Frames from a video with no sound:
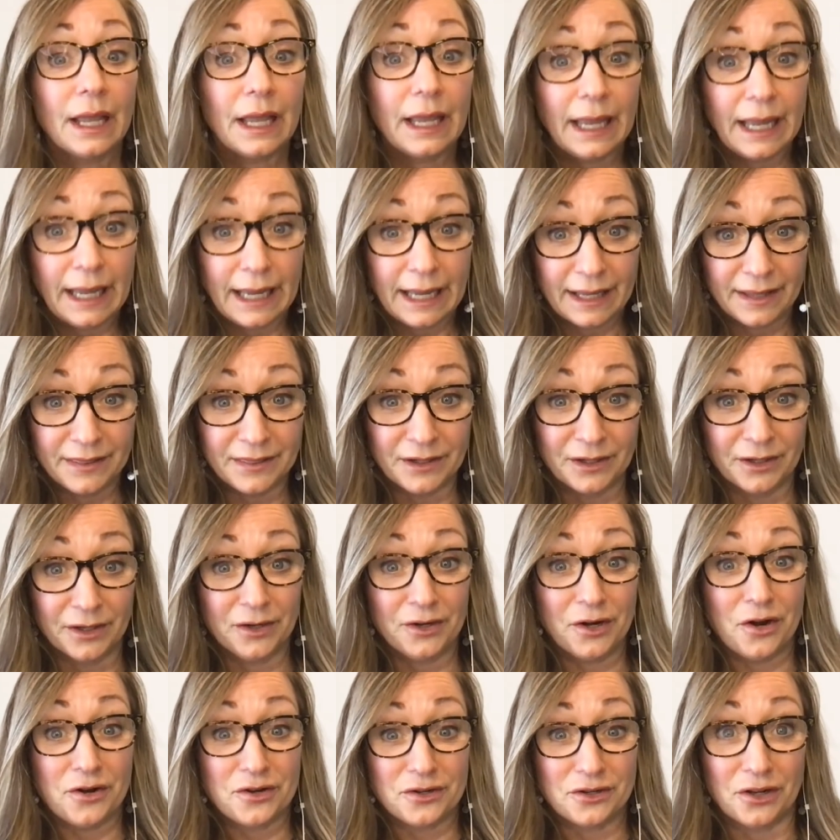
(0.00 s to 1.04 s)
and
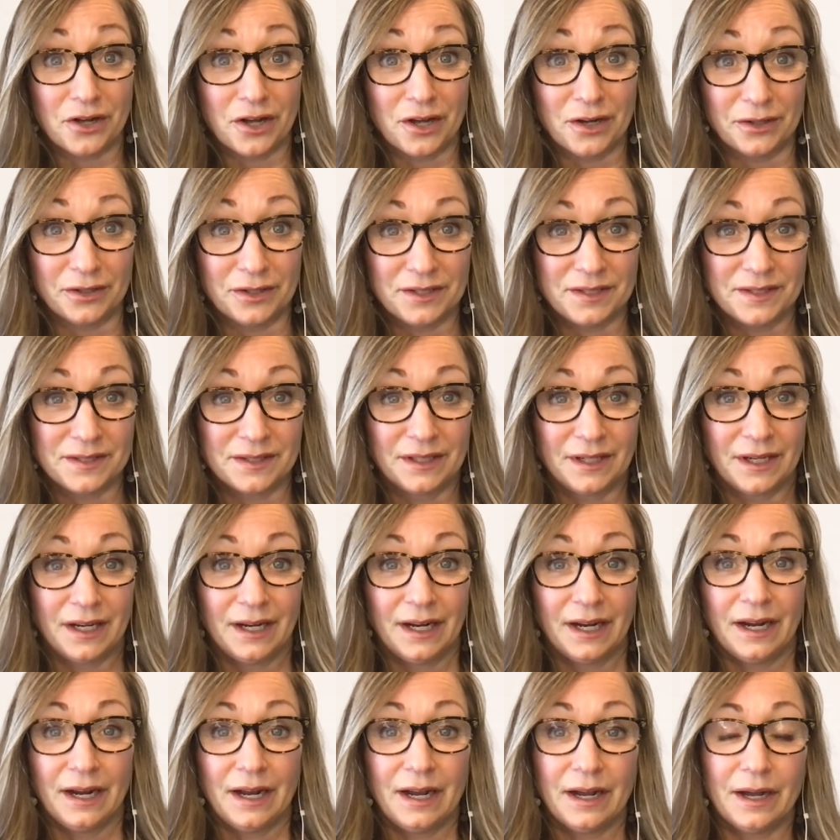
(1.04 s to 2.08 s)
their daughters.
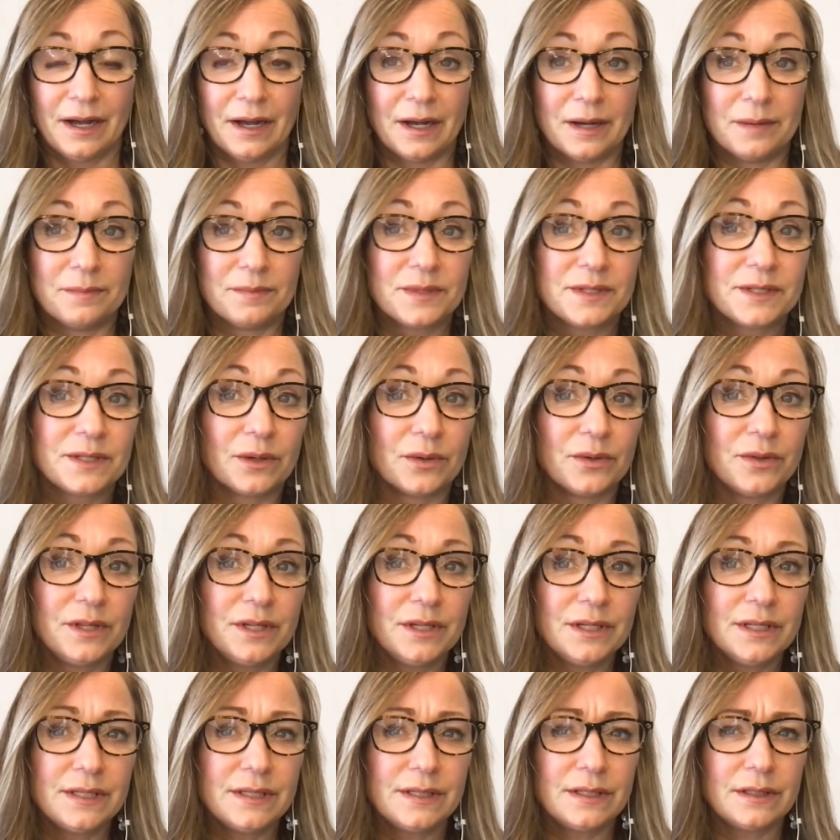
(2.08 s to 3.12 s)
So
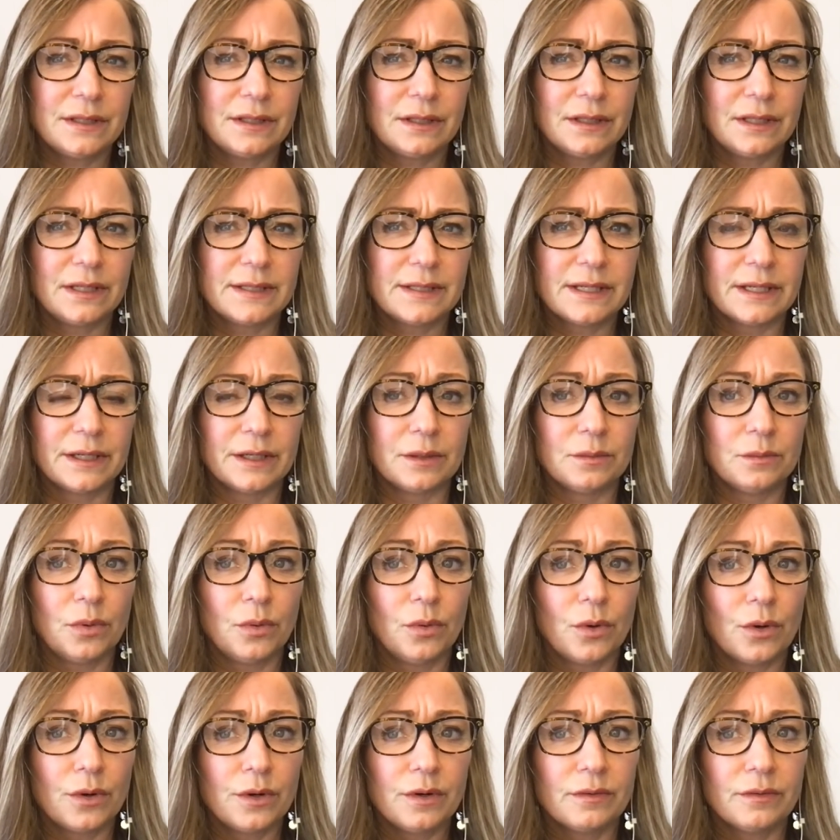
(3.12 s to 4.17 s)
this is an
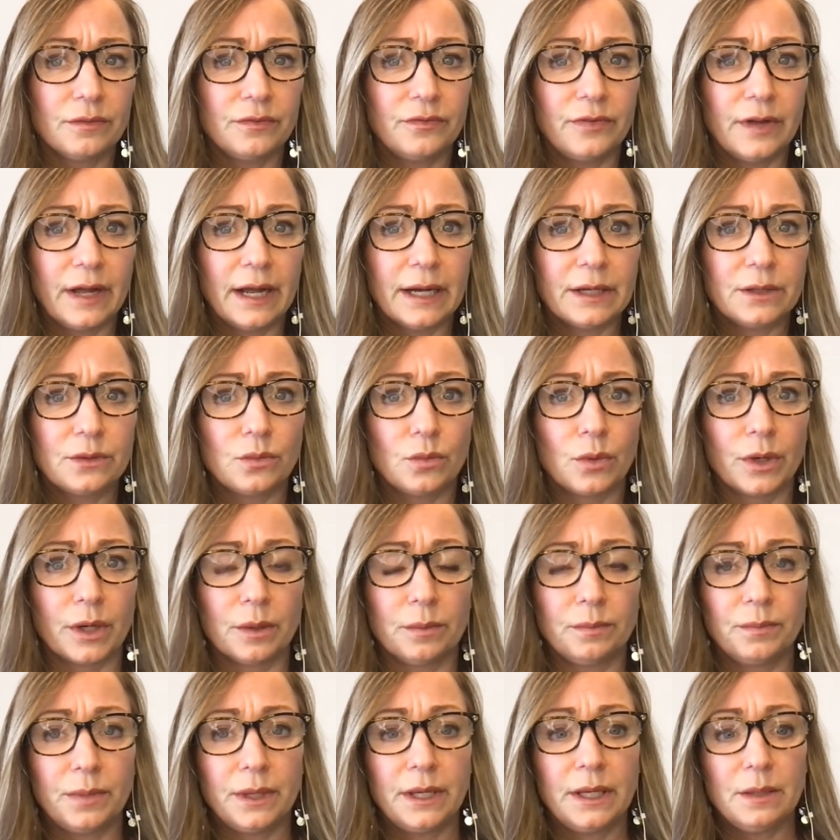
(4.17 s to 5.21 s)
important fact where
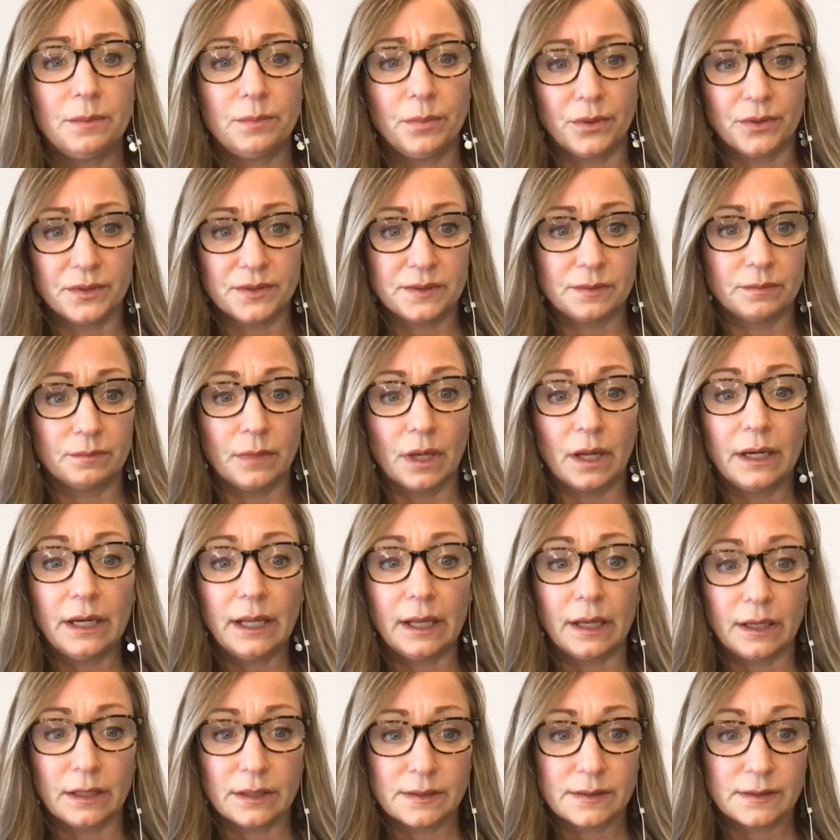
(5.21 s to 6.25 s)
people's
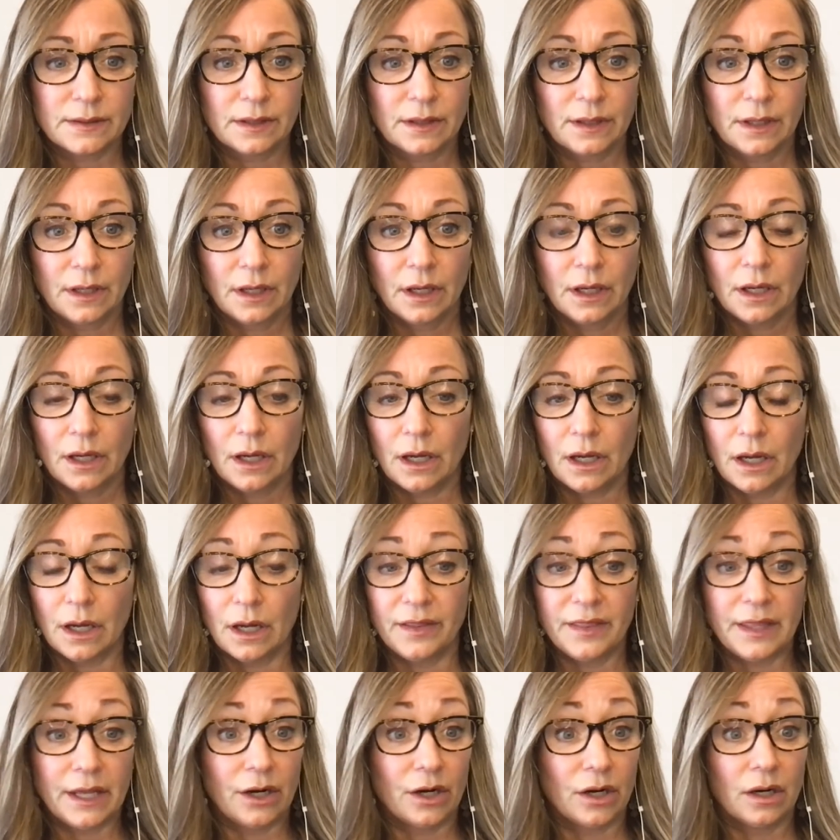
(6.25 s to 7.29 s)
monies
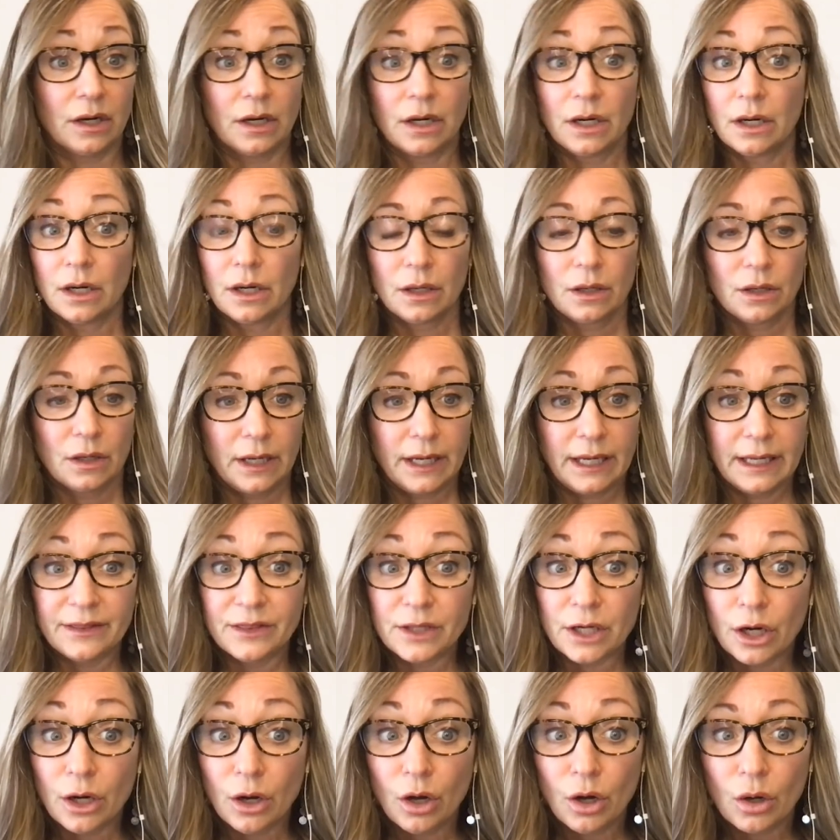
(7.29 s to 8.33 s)
that are in
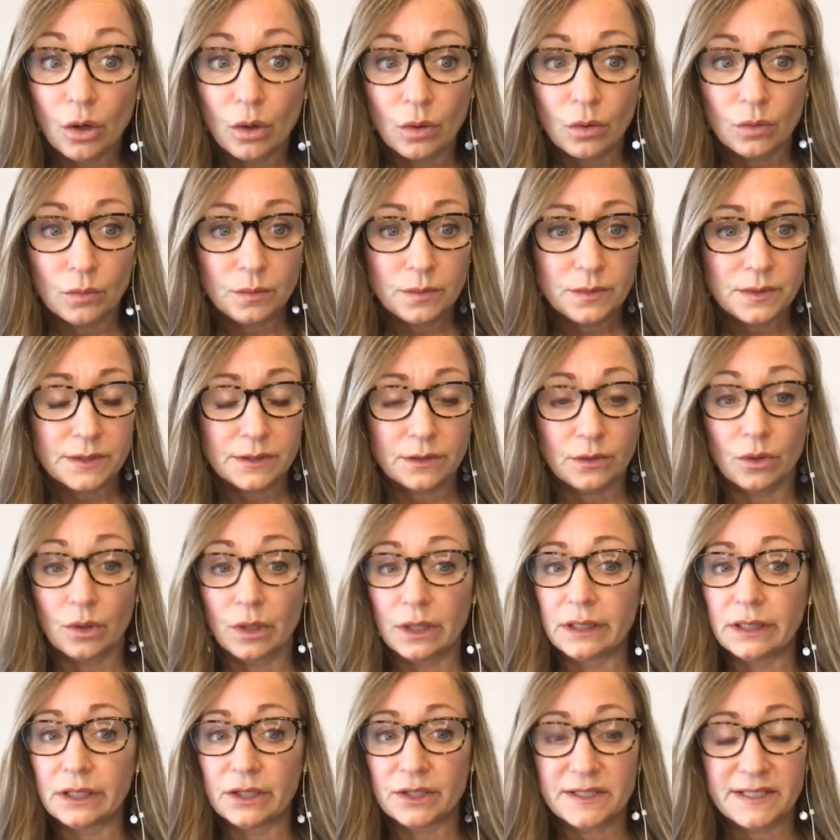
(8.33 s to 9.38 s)
their homes or in
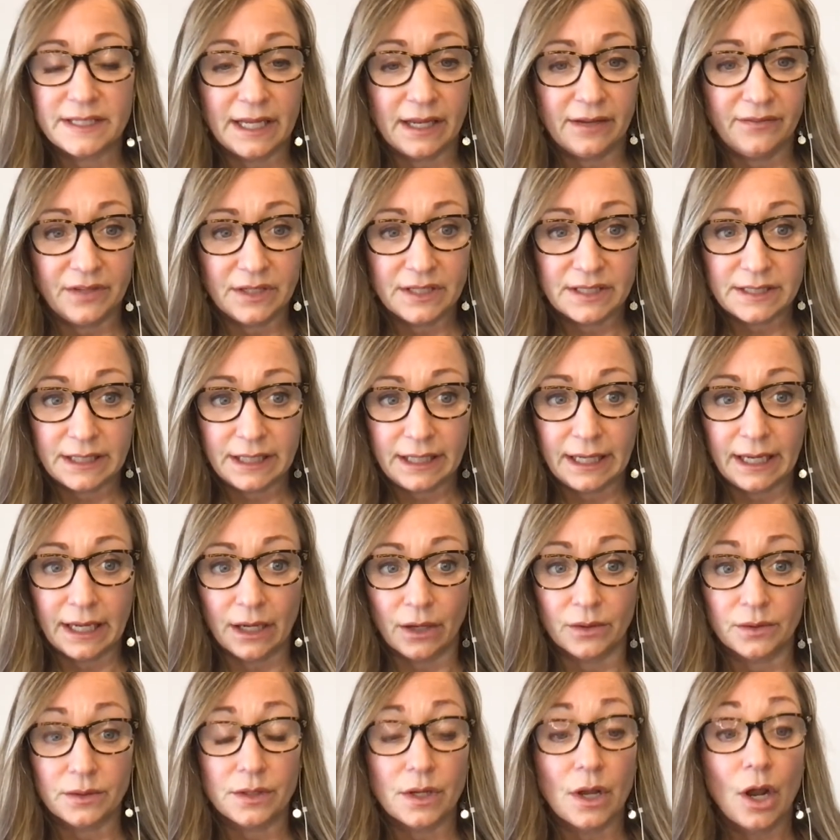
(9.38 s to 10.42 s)
their savings
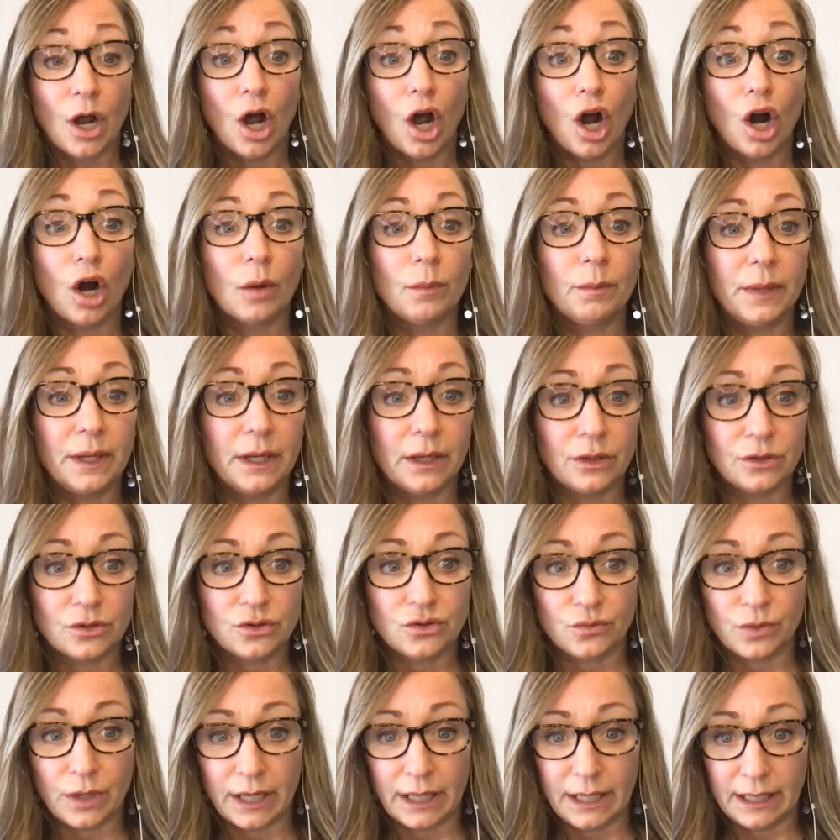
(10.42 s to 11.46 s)
account are being
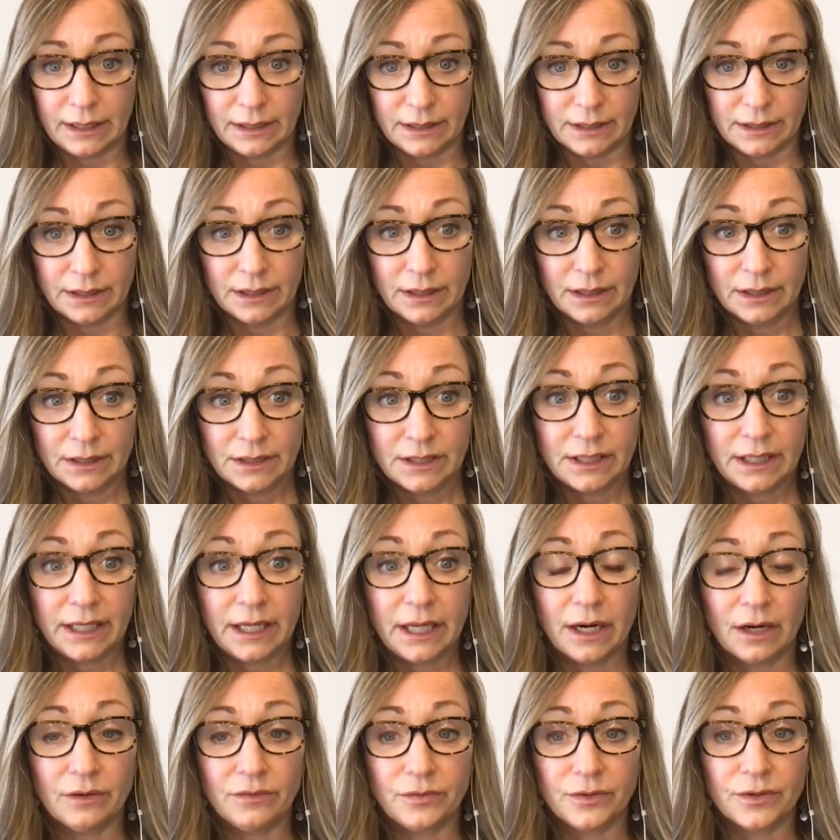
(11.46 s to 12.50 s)
drained to
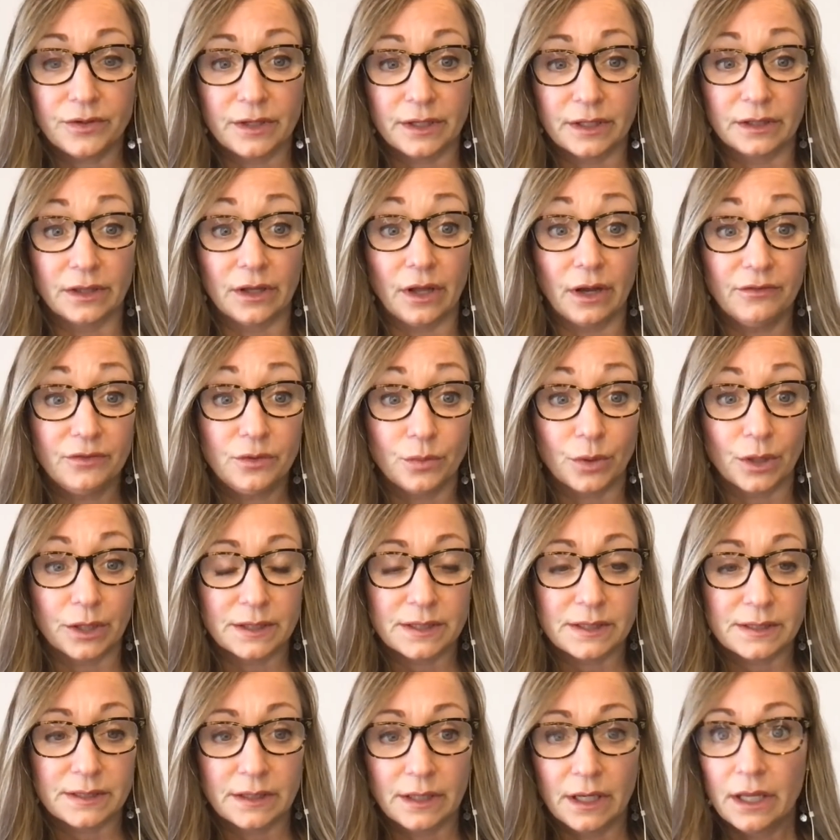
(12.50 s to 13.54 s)
care for their loved
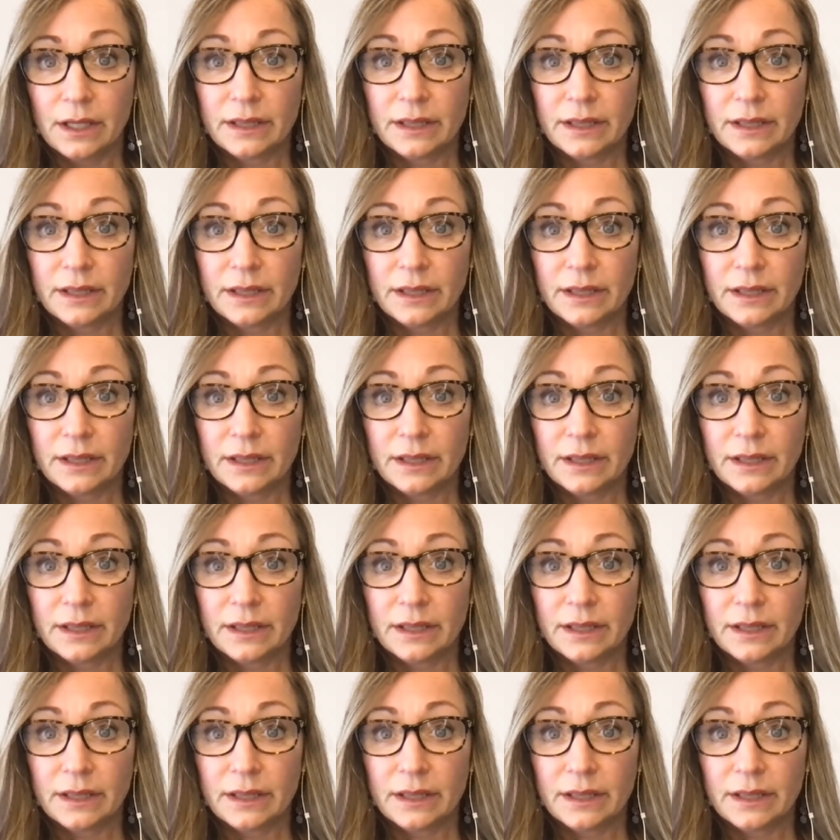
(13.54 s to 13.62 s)
ones.